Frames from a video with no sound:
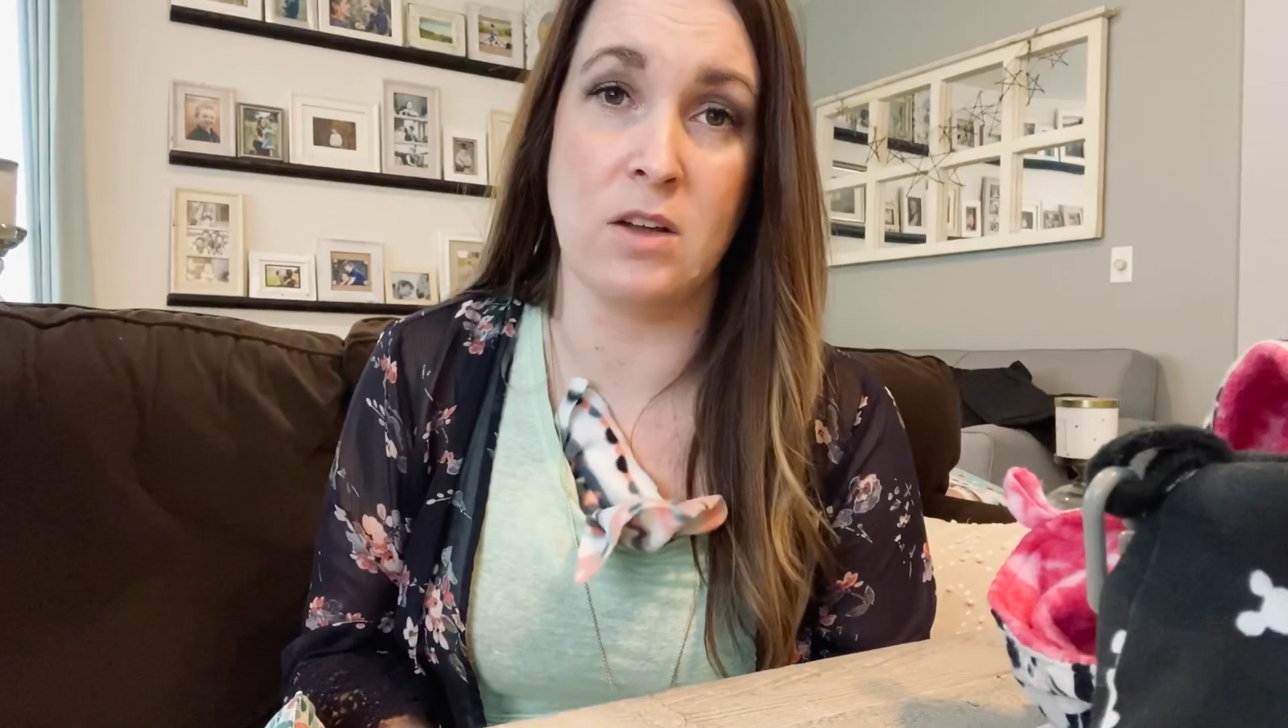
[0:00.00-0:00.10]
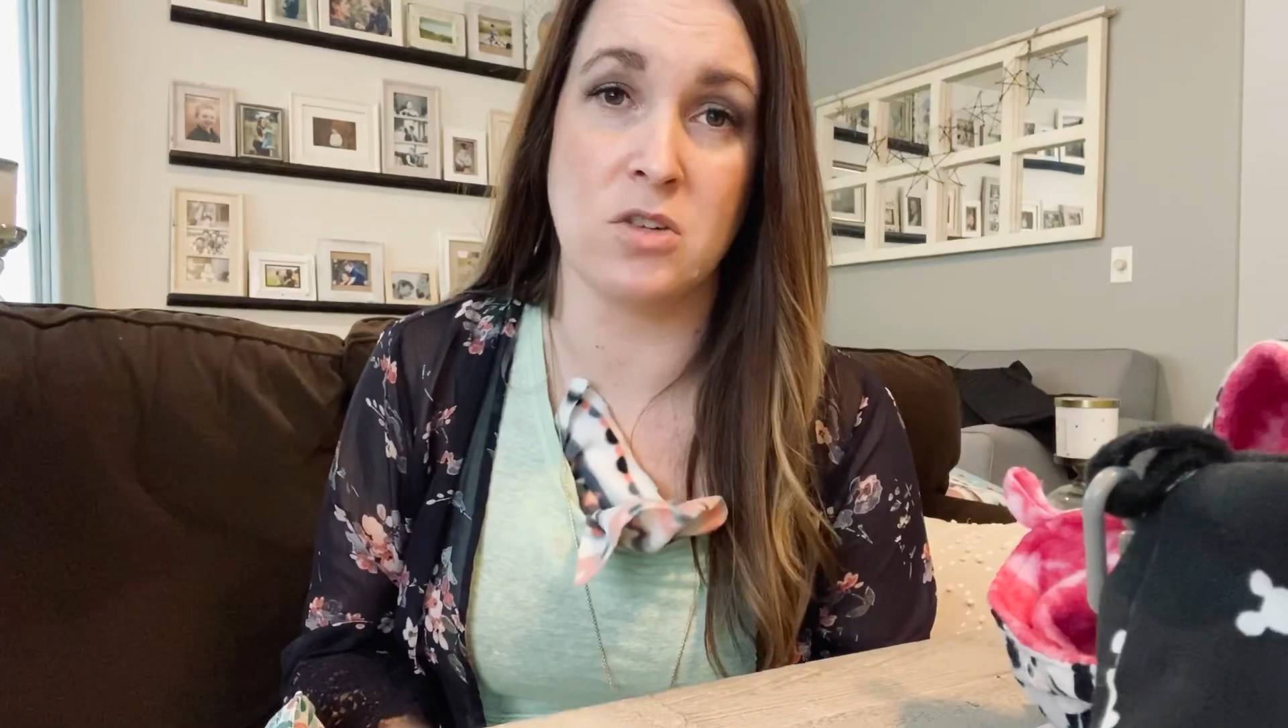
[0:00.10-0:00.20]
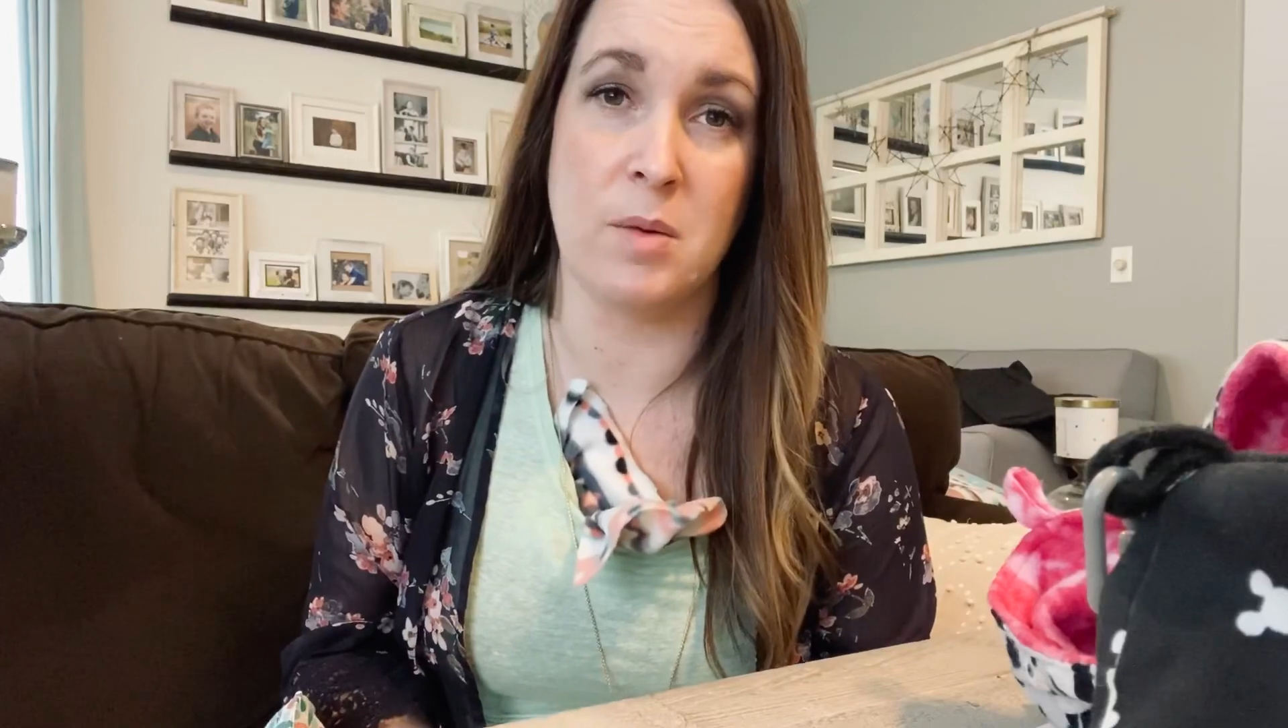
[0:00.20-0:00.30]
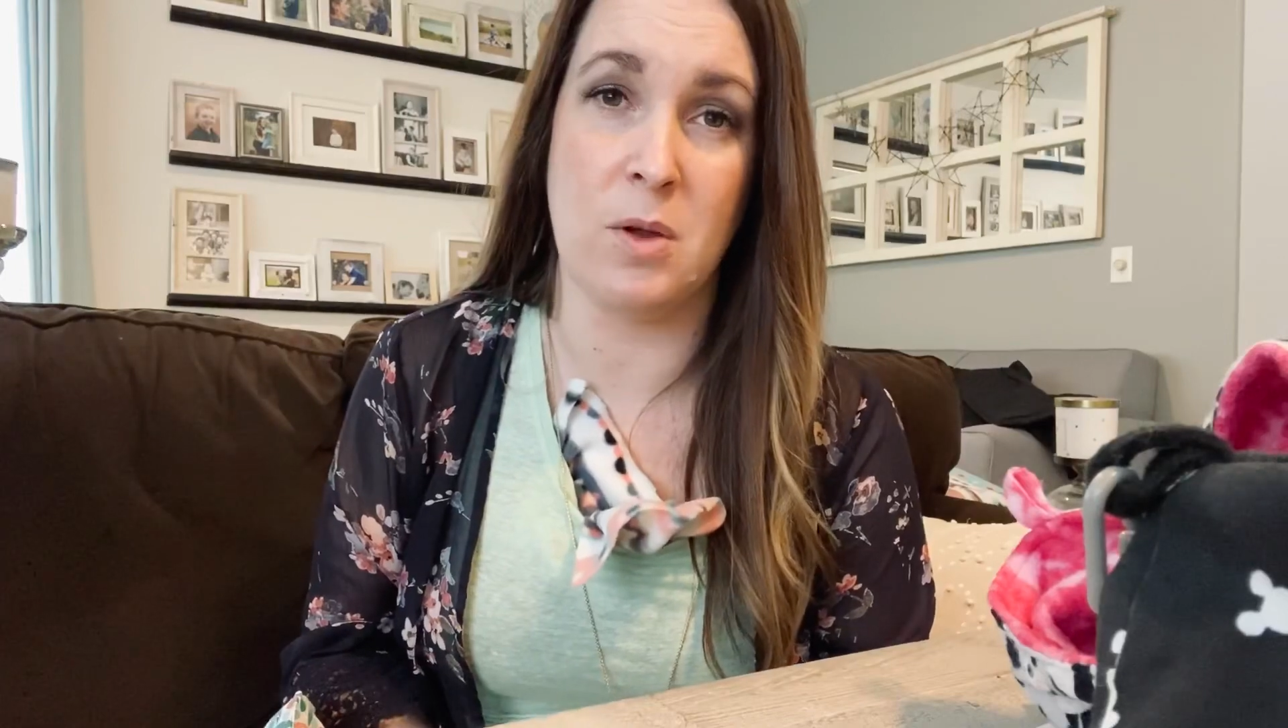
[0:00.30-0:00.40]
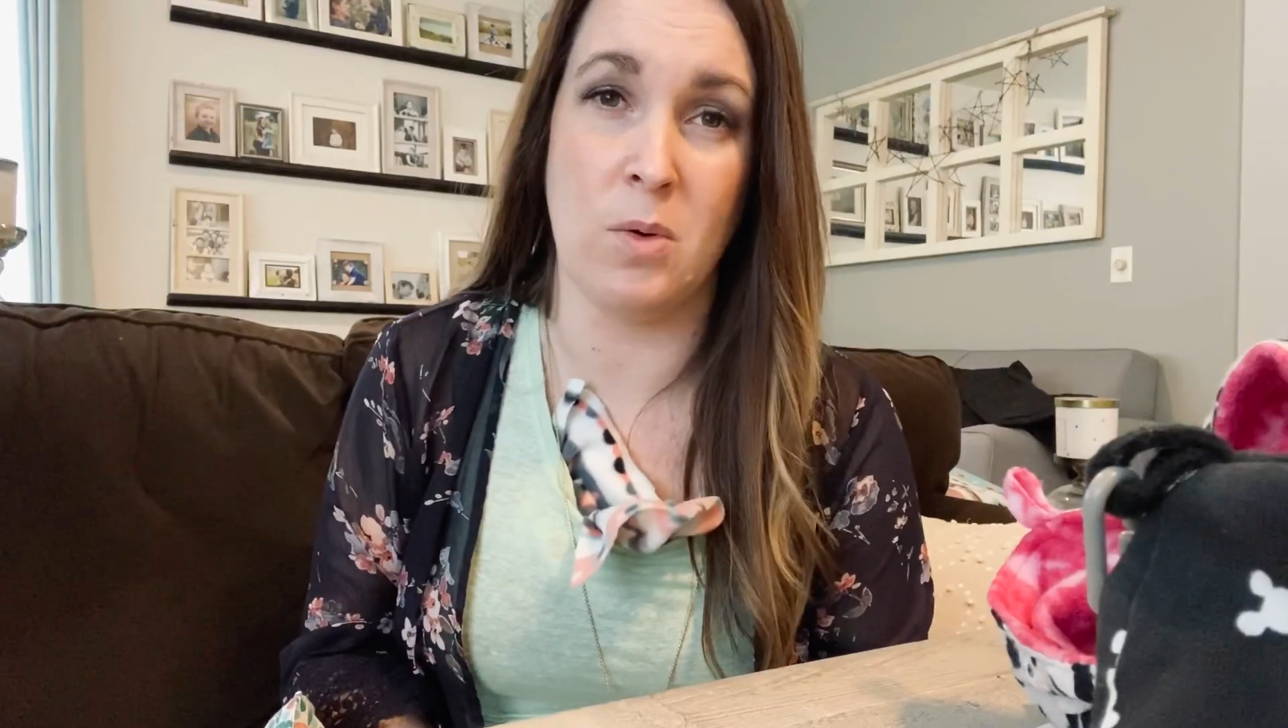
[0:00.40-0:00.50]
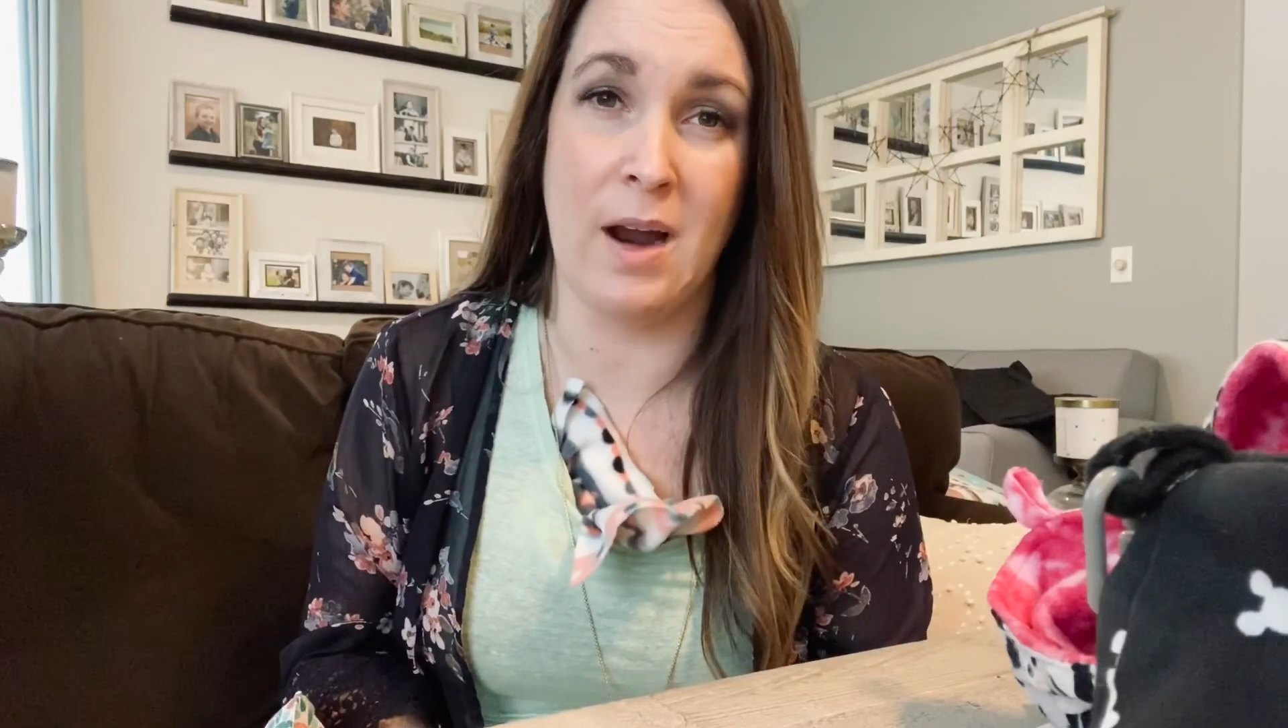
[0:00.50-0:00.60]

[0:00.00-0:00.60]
trimming where